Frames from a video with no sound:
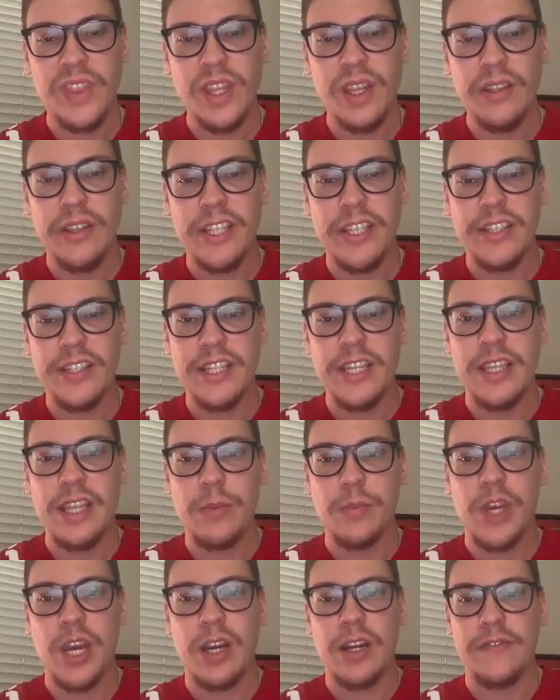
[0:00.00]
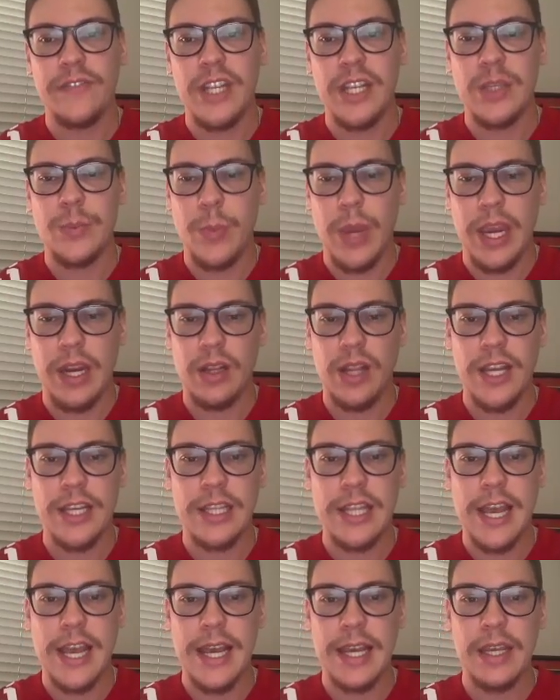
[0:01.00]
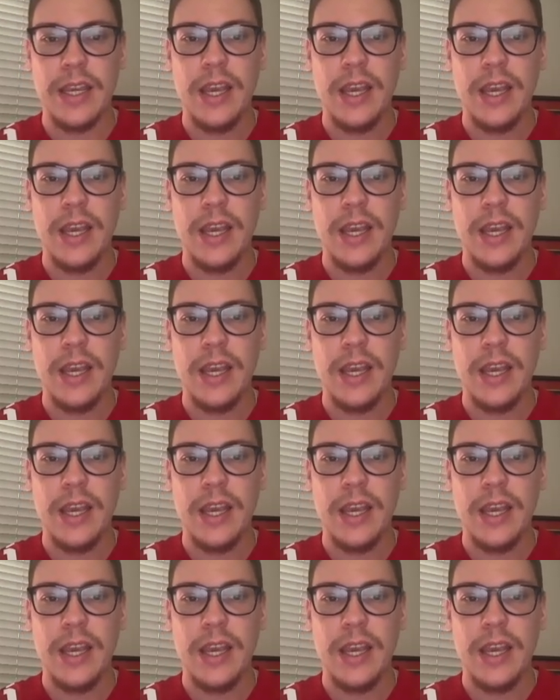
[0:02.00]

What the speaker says: to see them kind of disband like that,